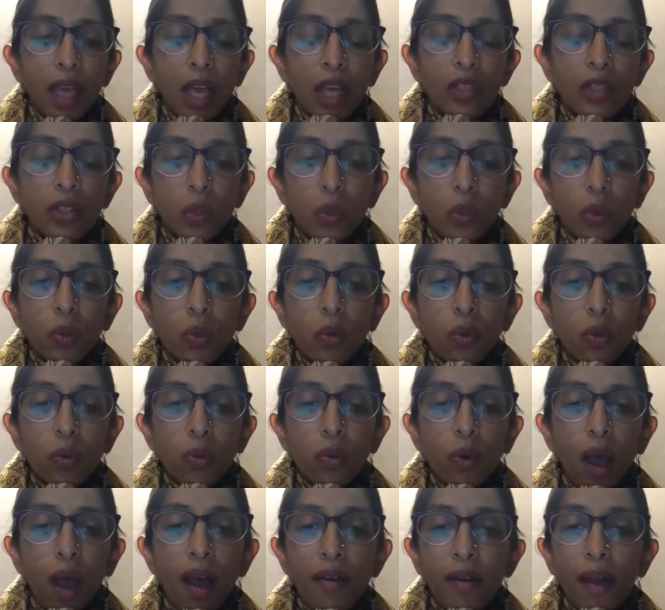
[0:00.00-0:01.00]
So
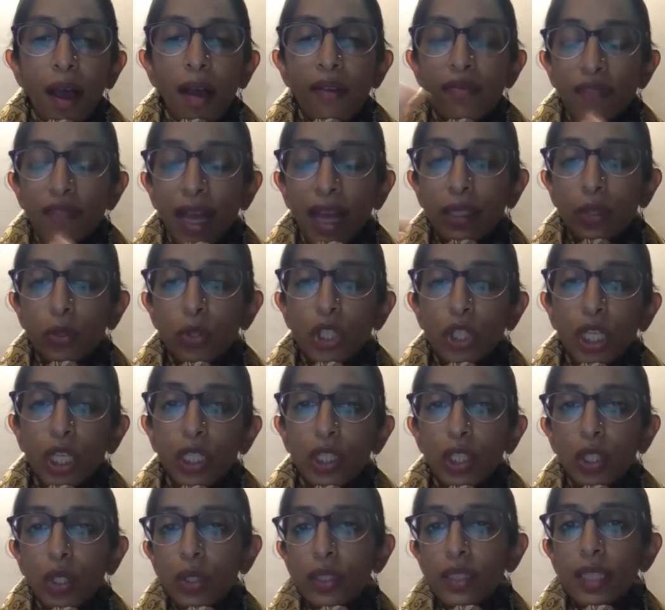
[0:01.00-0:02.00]
our value
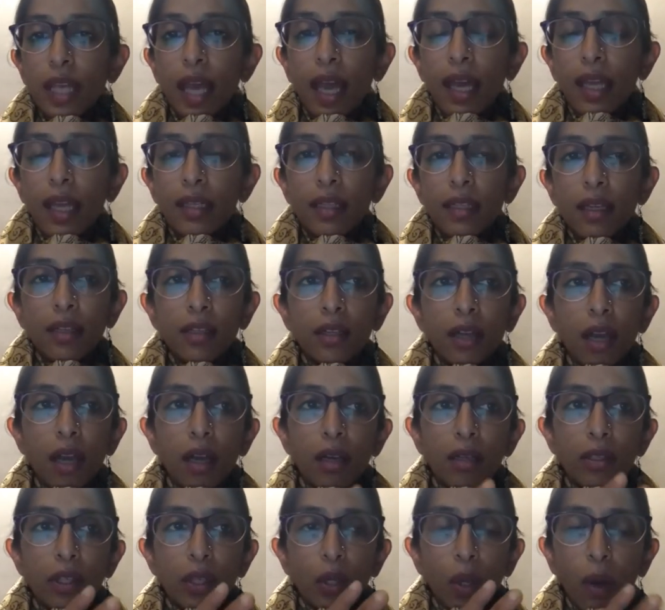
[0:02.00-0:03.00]
chain looks at
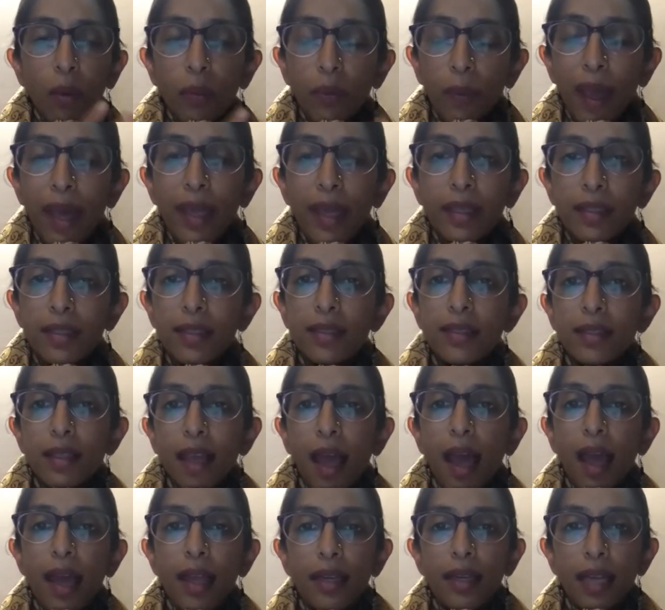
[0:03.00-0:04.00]
awareness
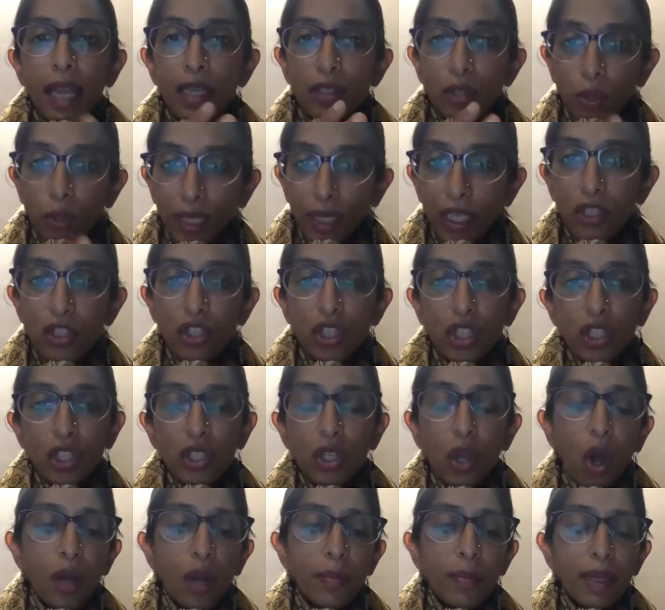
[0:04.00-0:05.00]
and education
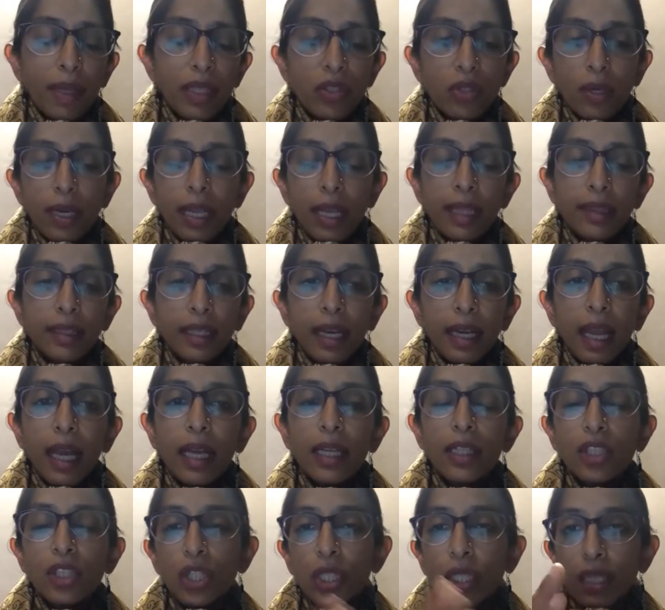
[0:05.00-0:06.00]
on menstrual health and
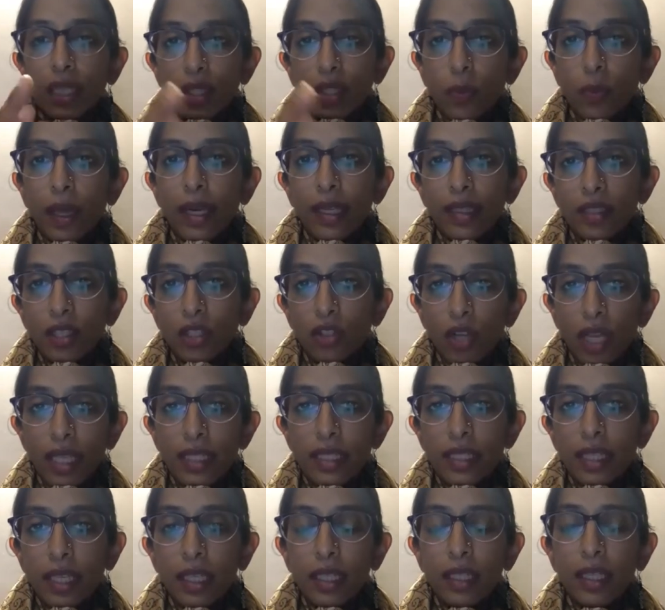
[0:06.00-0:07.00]
hygiene, as well as
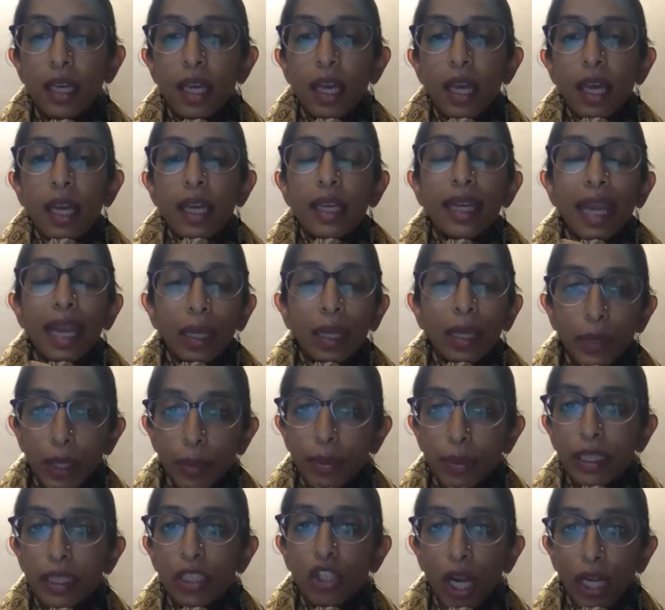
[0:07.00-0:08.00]
addressing
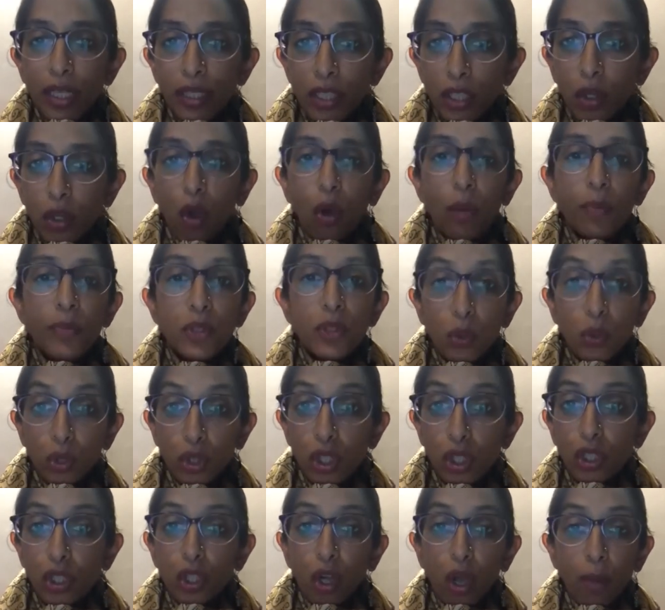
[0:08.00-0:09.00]
inequitable gender norms,
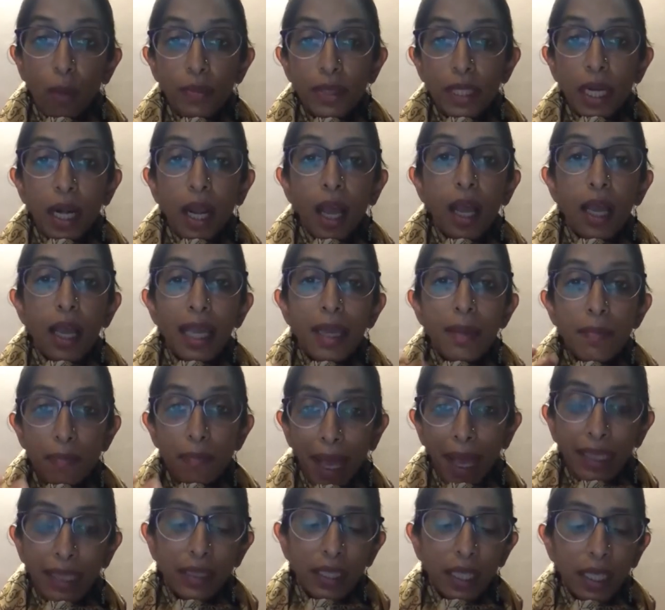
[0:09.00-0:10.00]
social norms that are
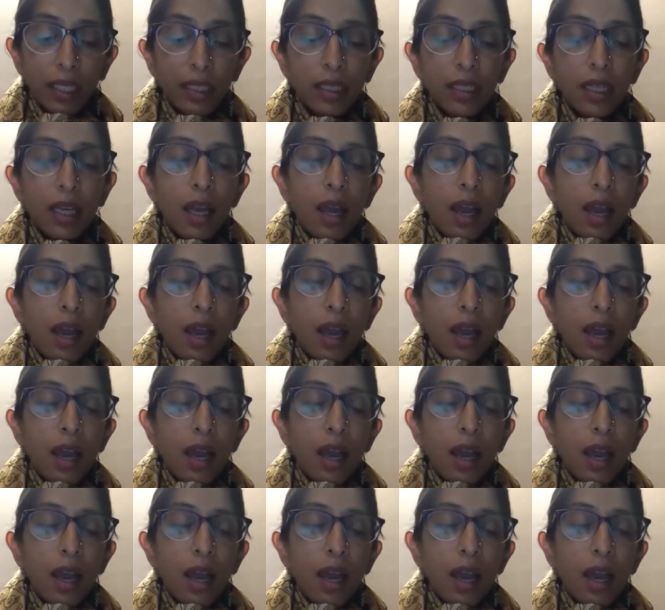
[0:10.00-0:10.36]
impacting